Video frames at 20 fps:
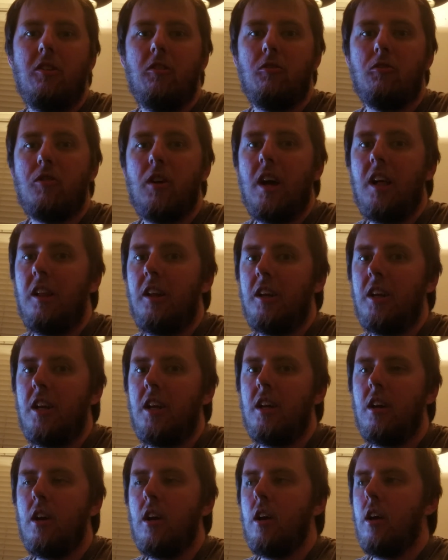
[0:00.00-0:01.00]

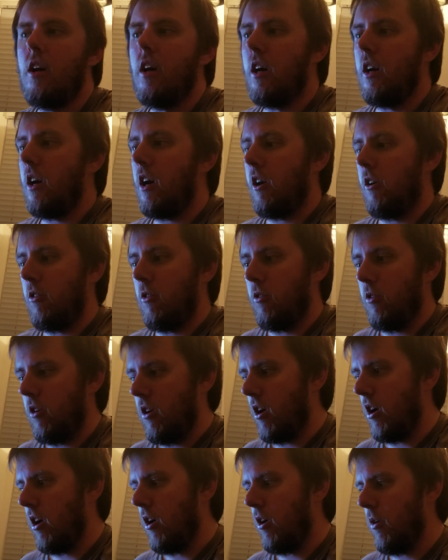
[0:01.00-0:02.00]
neutrality. I don't
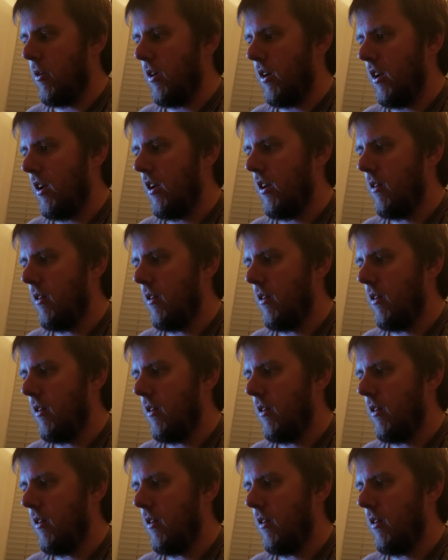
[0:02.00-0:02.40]
know.